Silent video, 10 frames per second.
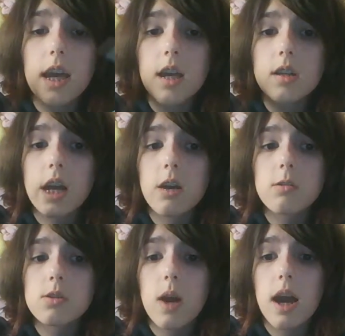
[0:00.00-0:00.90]
And I
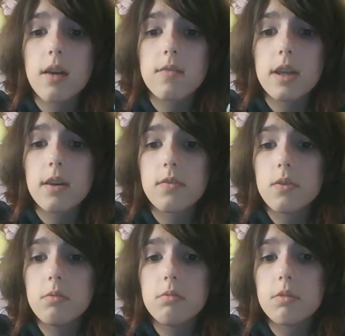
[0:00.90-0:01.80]
also have like a
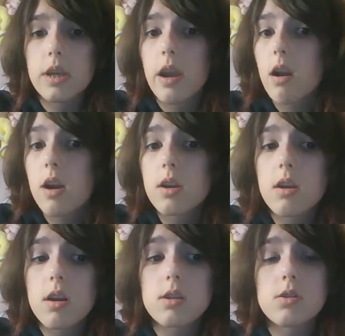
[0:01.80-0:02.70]
few
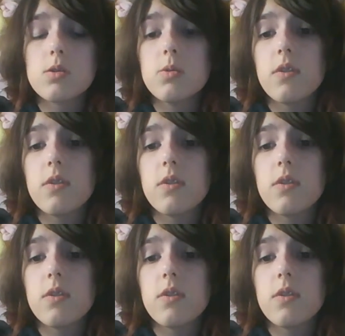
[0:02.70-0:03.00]
characters who,